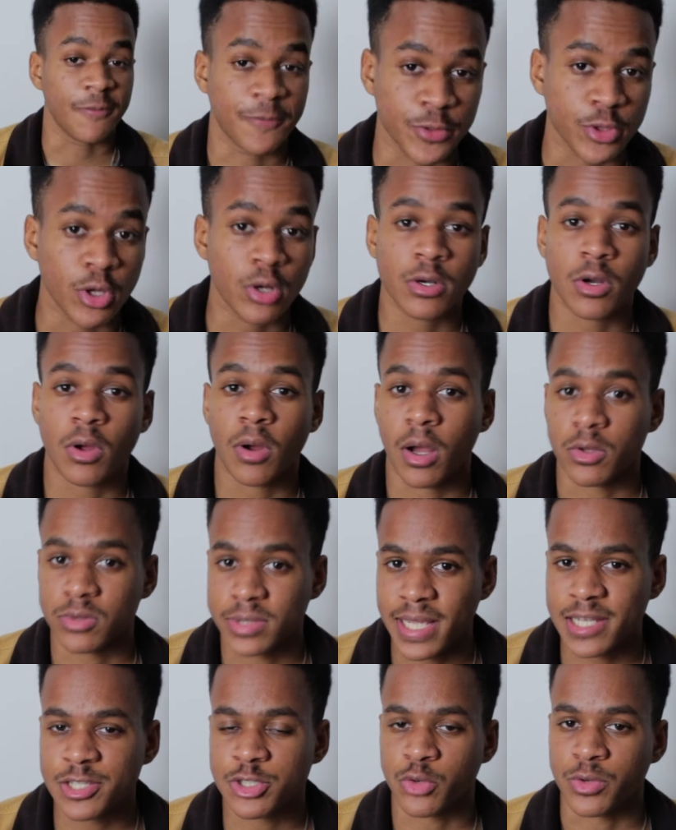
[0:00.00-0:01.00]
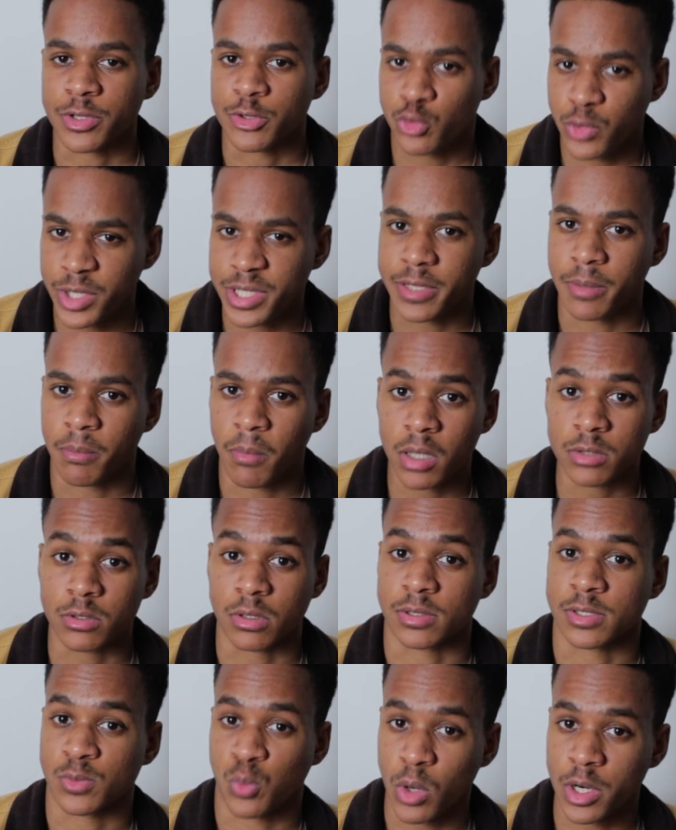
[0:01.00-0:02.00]
you don't know how texturing 3D
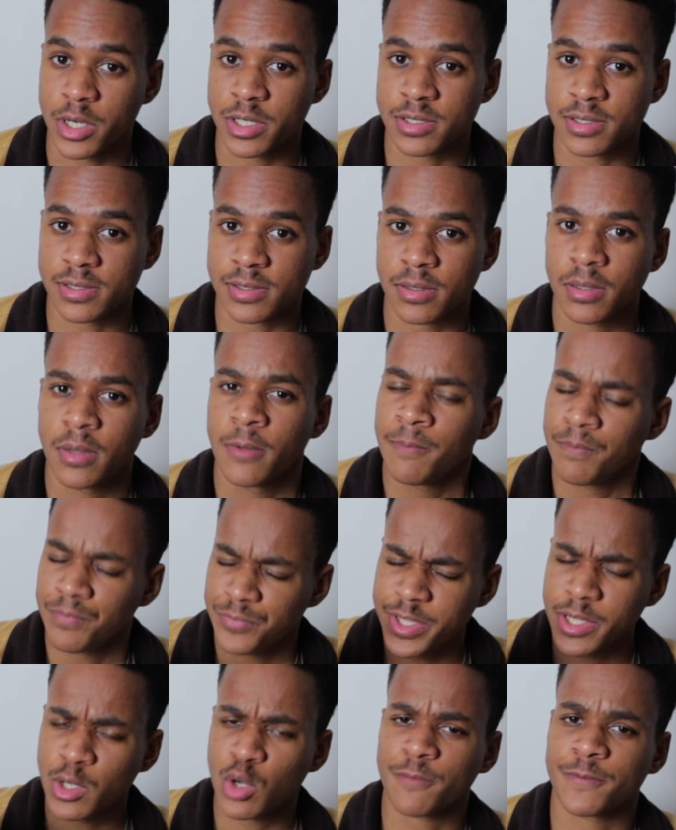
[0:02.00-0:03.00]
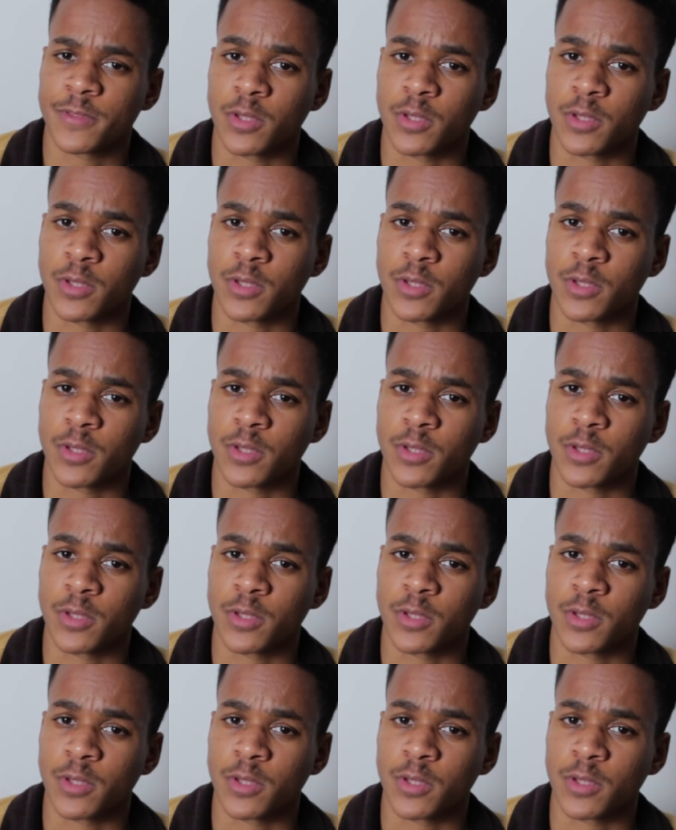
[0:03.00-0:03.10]
models works, think of